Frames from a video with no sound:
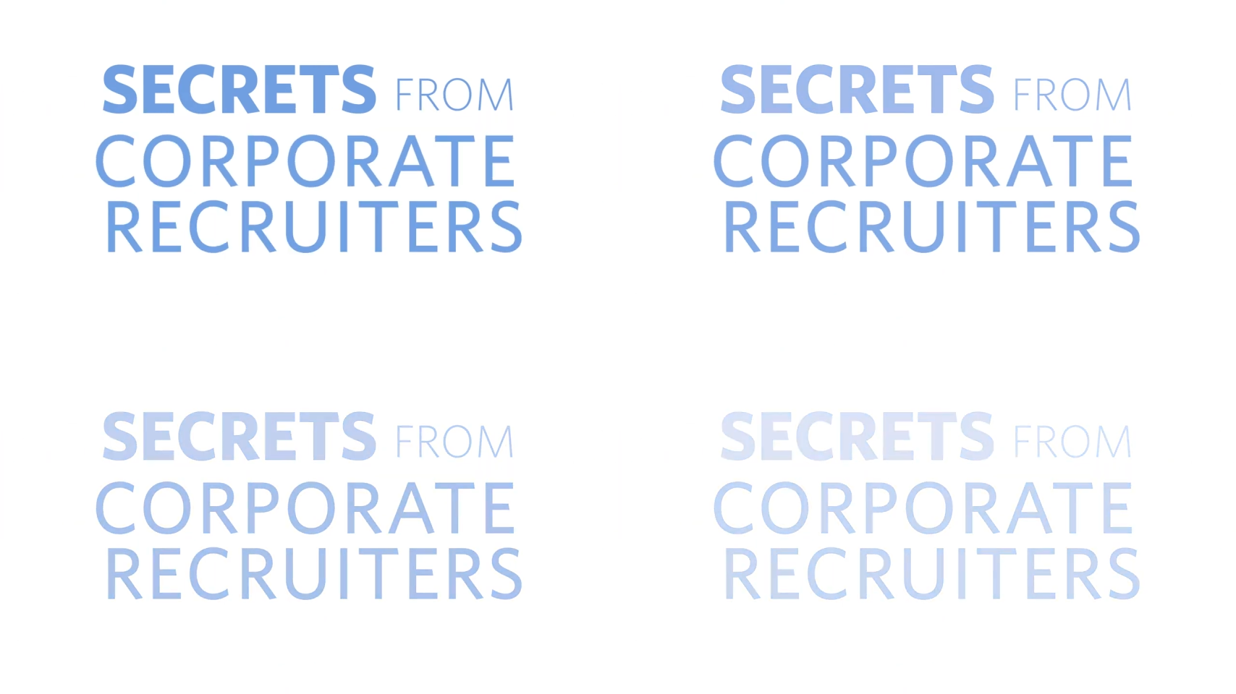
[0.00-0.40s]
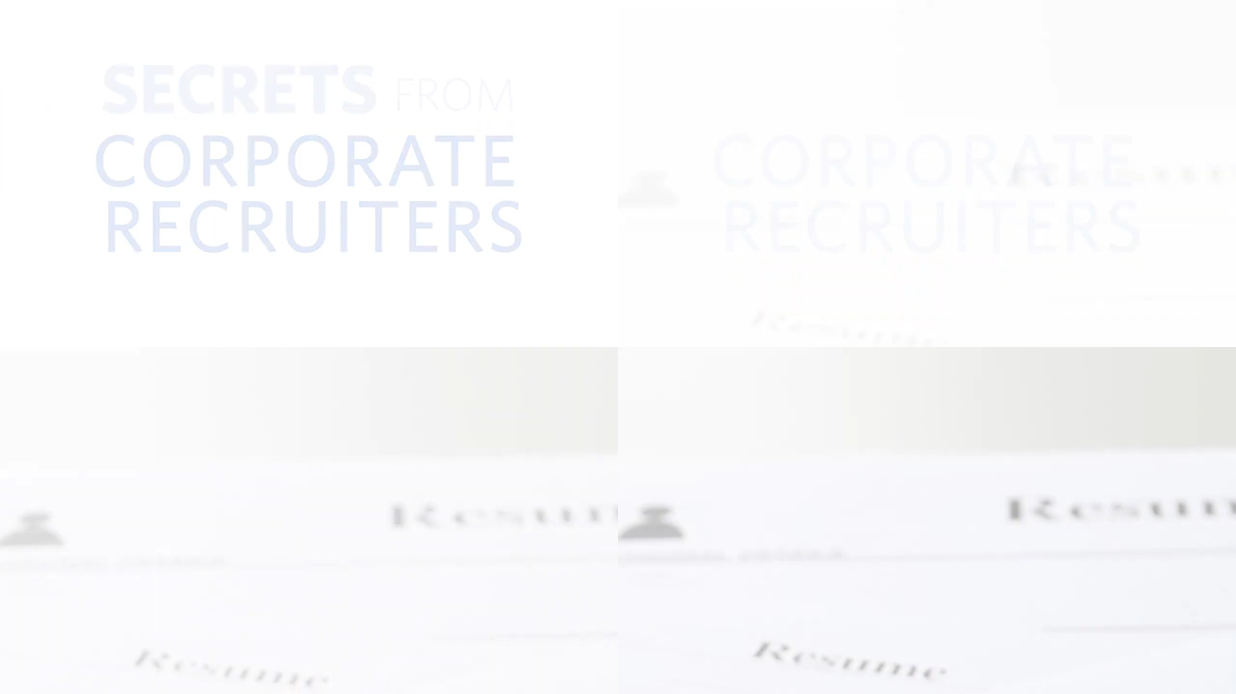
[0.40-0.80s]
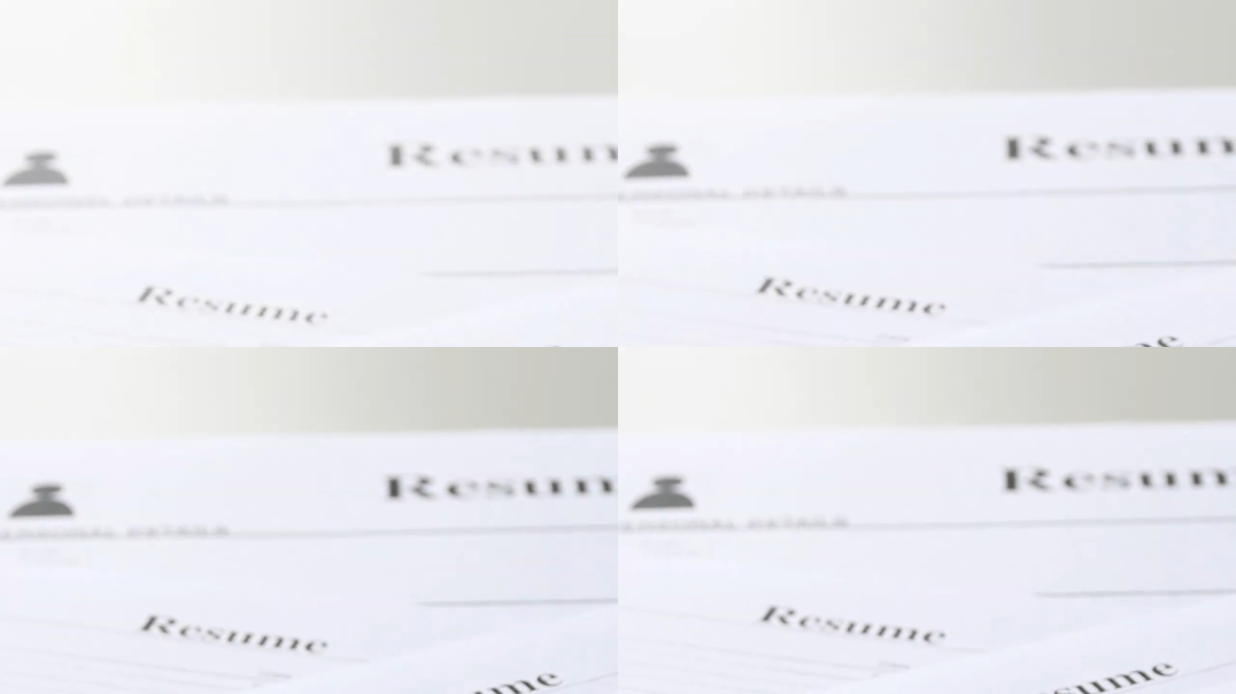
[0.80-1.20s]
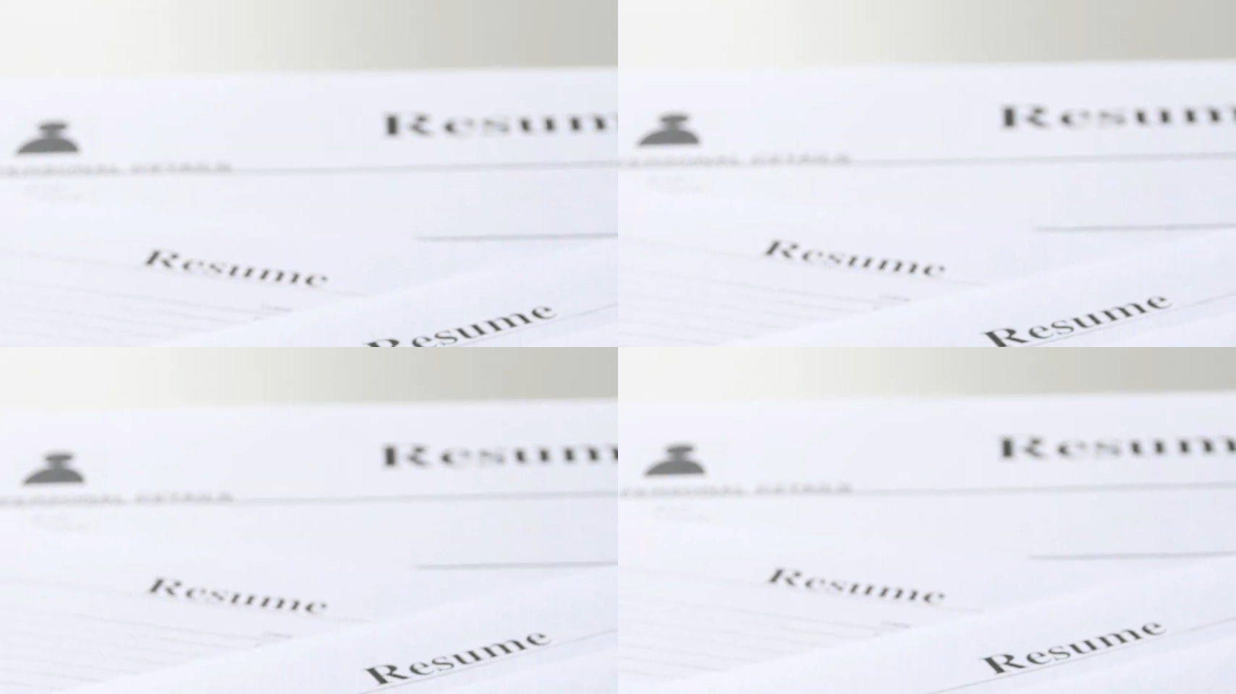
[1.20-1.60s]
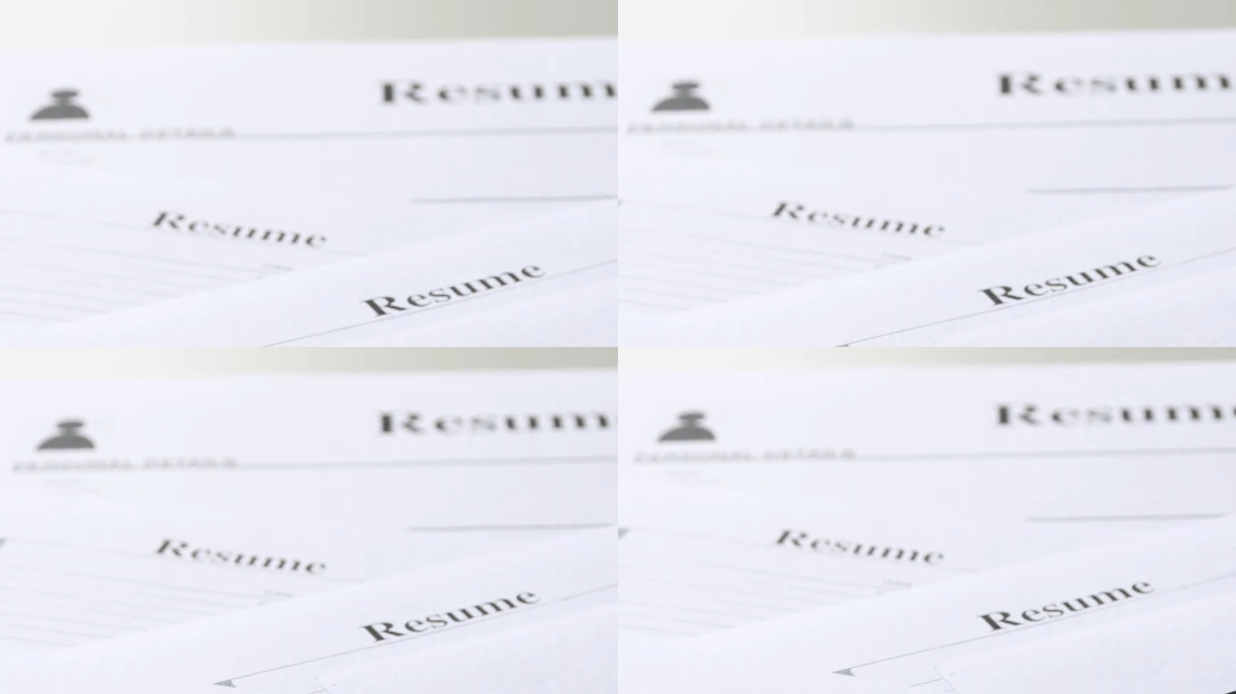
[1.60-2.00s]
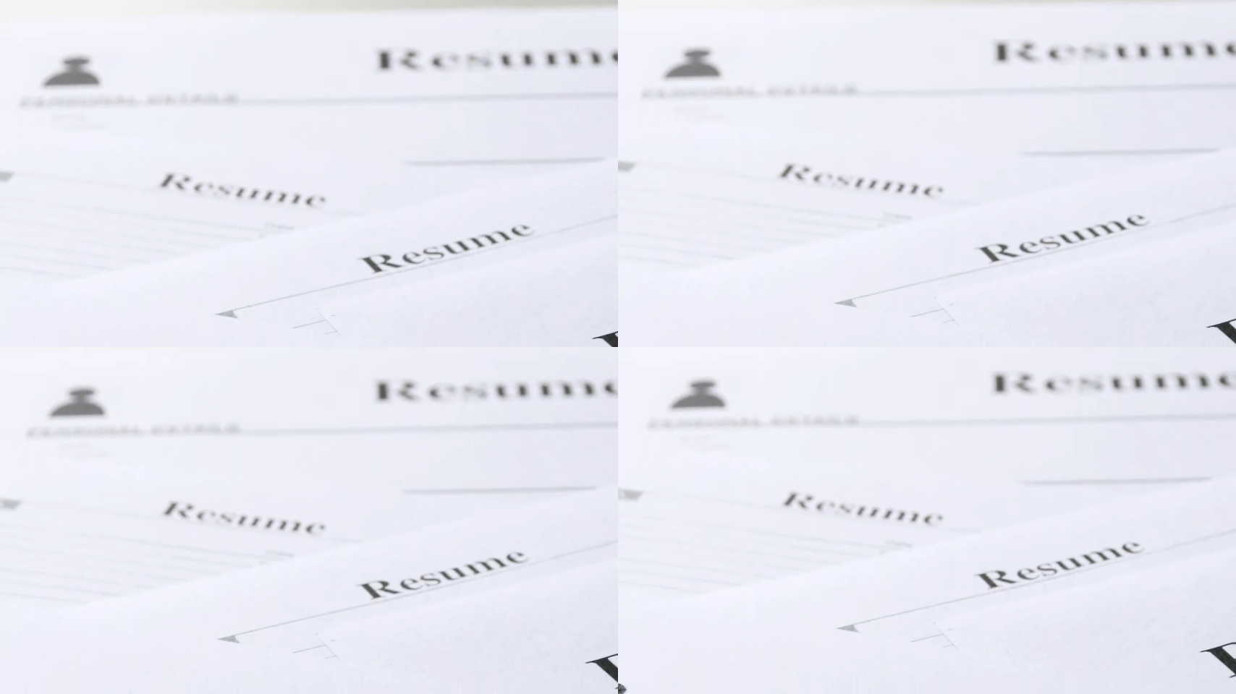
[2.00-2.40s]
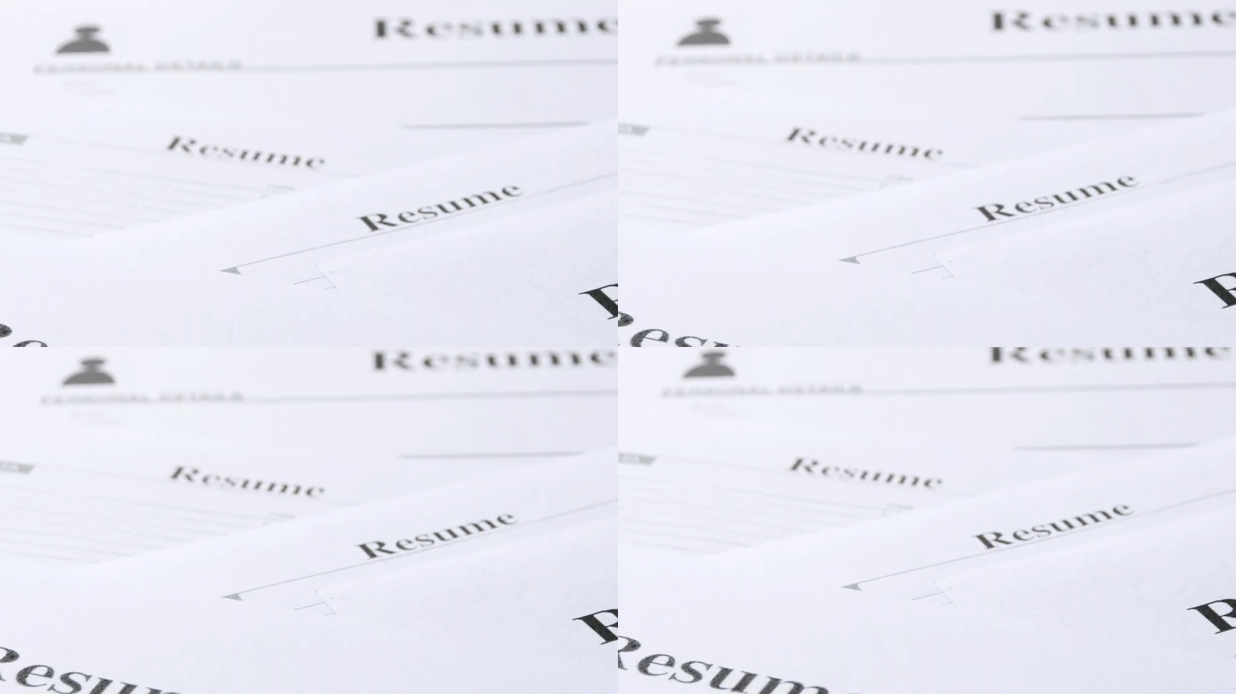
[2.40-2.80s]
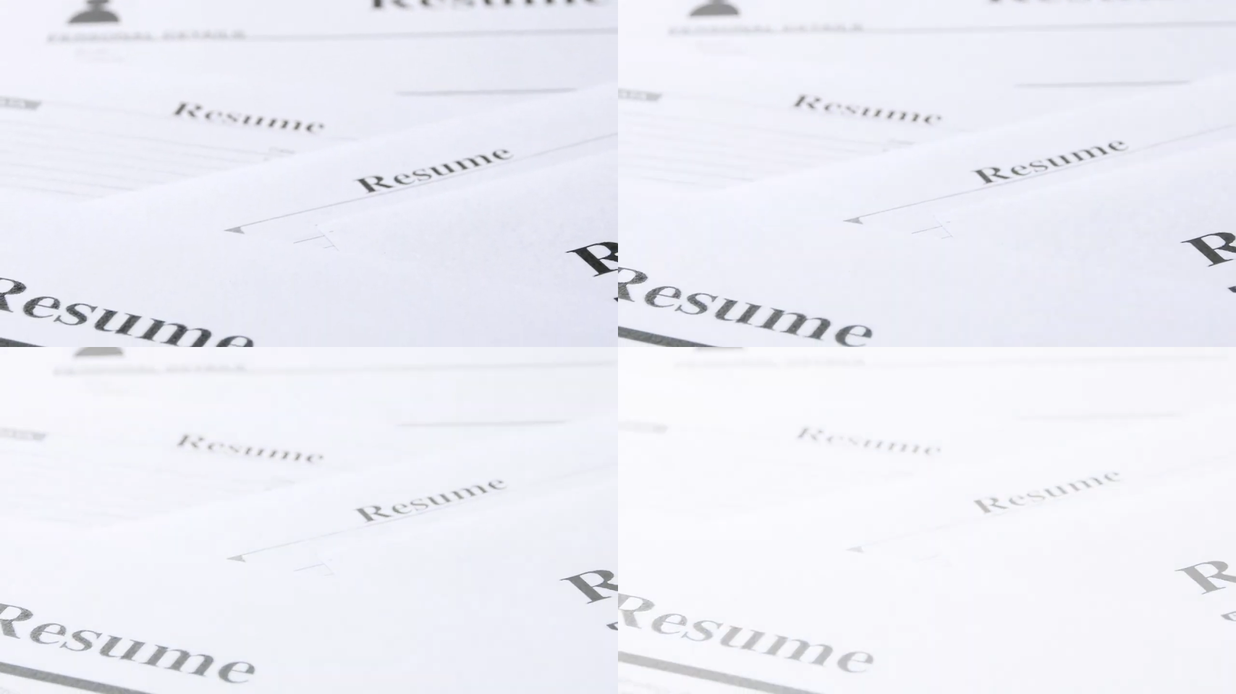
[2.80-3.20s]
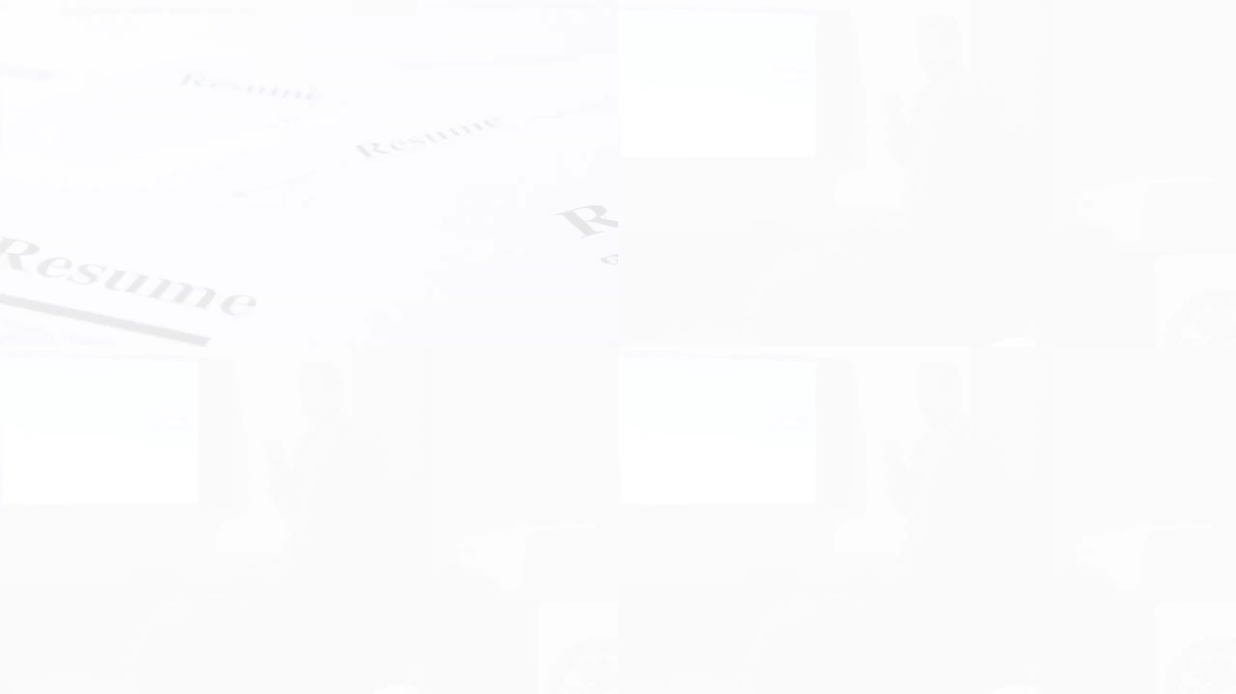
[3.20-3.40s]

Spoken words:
(no speaker visible)